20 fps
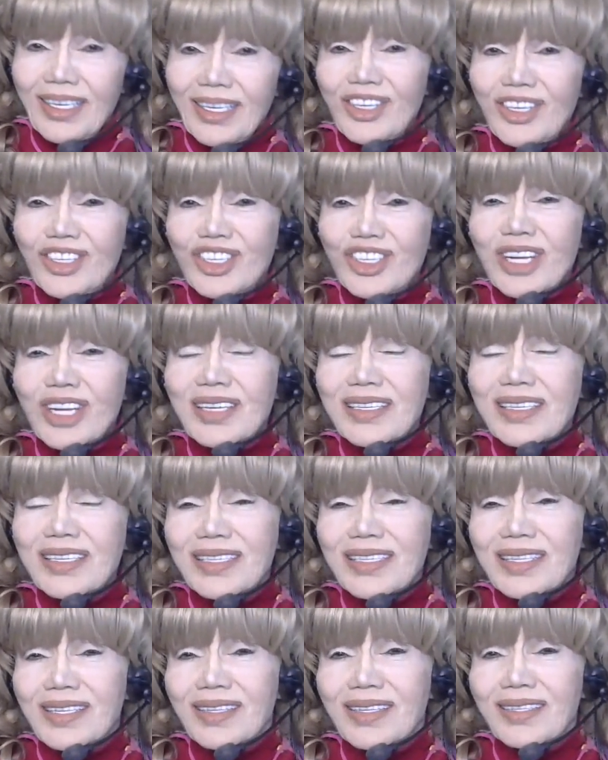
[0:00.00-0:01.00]

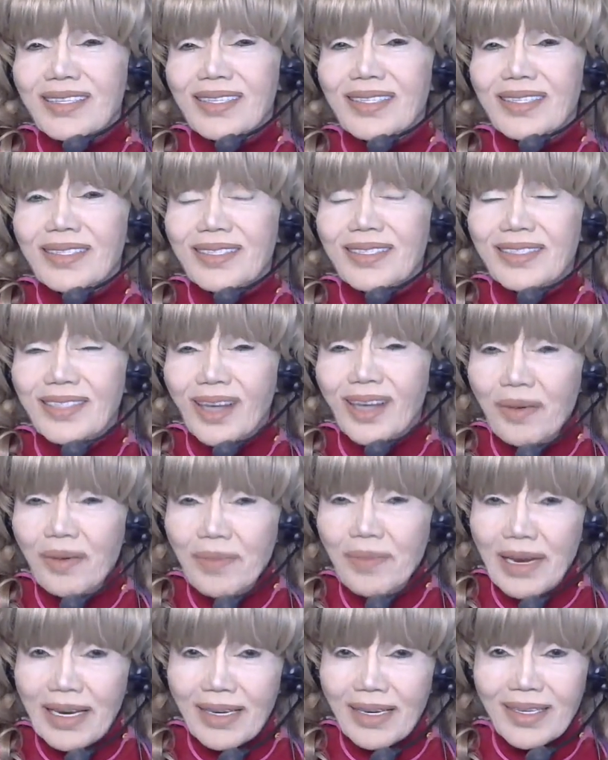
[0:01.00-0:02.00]
just the
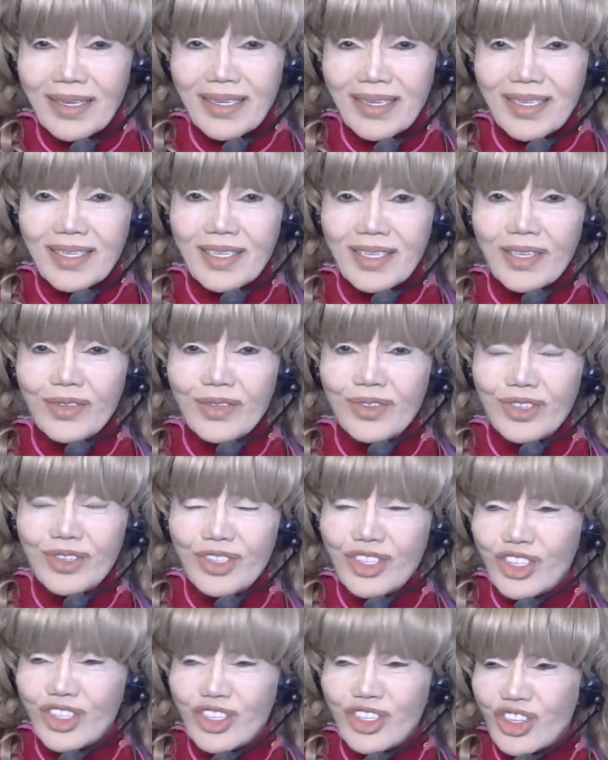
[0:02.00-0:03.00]
dominance to
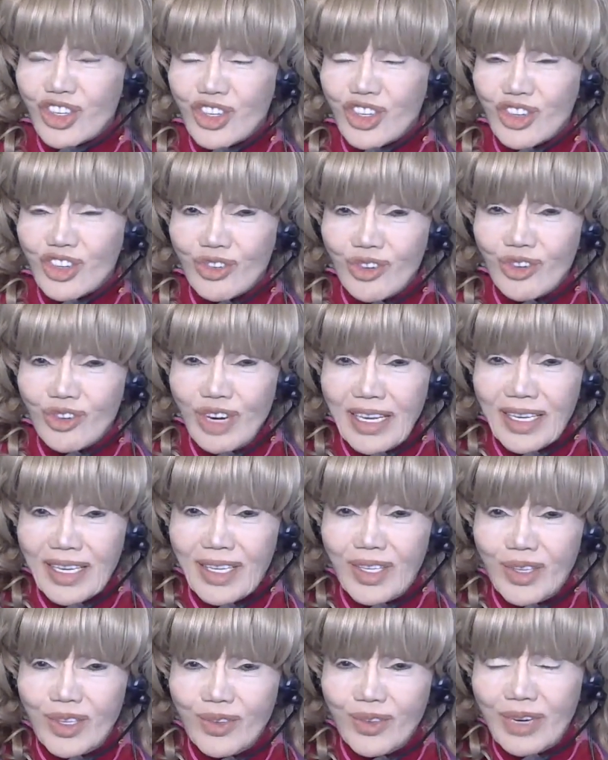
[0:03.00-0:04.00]
shrink
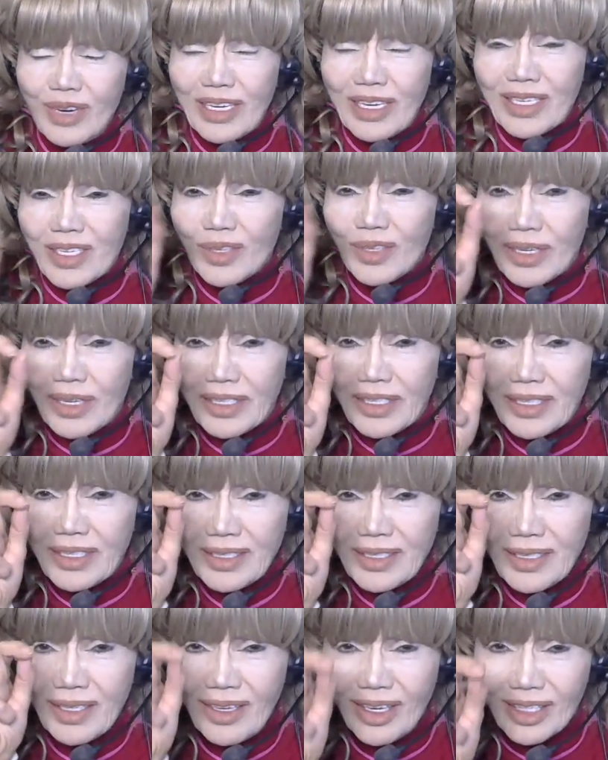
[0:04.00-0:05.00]
you into a
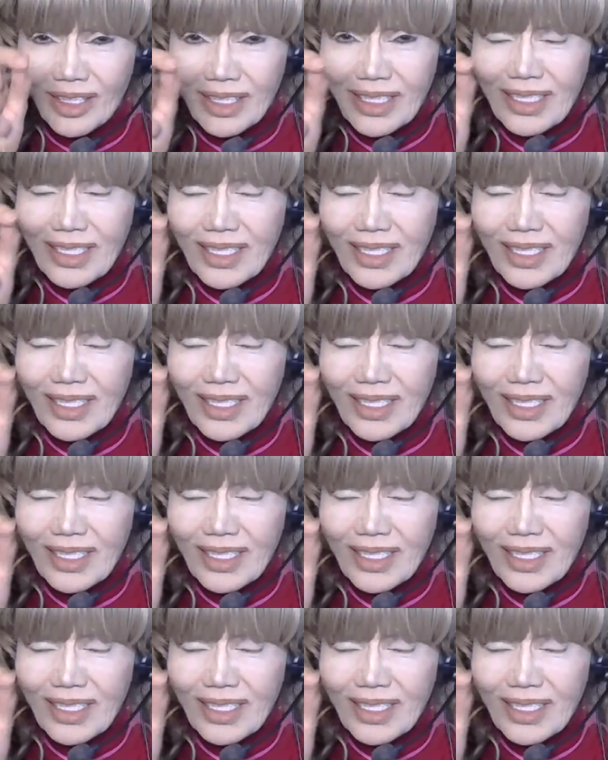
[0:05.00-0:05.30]
dot, to